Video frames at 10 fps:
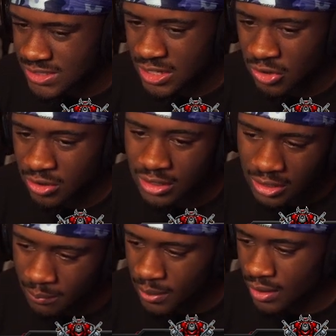here a
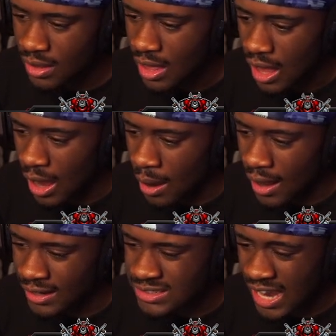little bit.
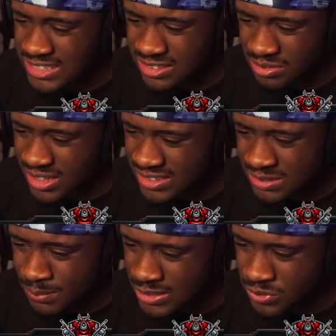I sometimes
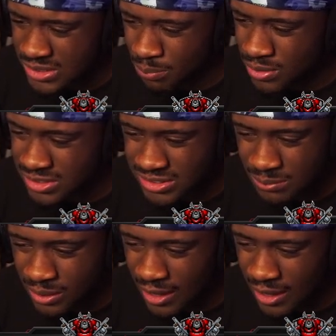just mess with this. Sometimes put